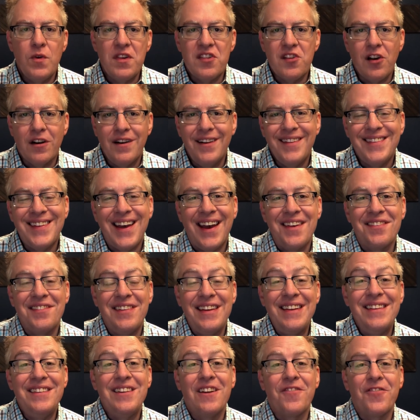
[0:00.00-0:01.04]
we started
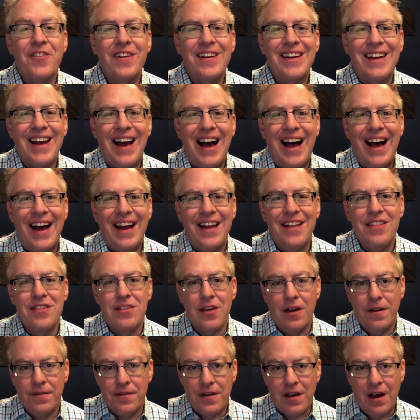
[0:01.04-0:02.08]
testing different kinds
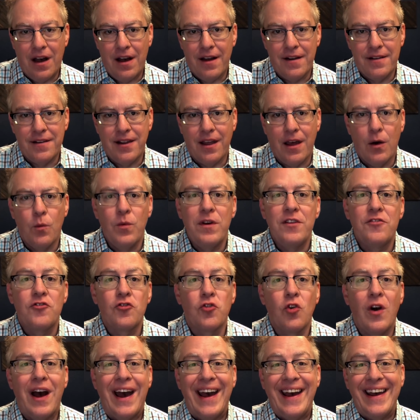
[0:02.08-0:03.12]
of content. We
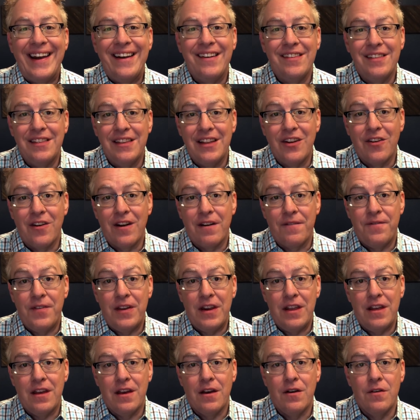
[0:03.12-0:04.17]
tried lyric
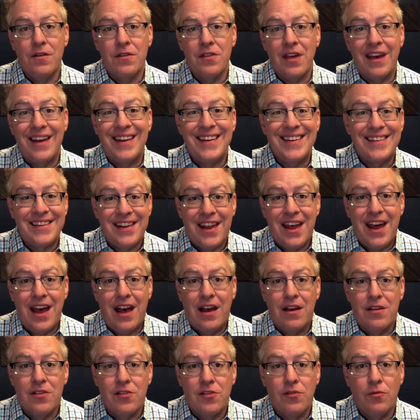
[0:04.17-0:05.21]
videos and
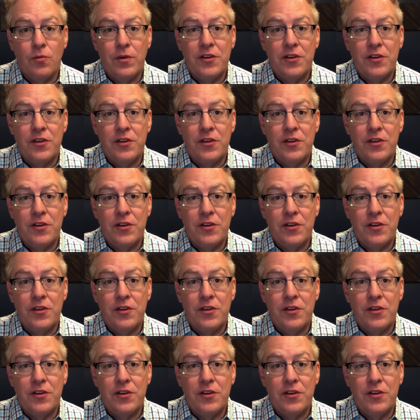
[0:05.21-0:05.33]
text.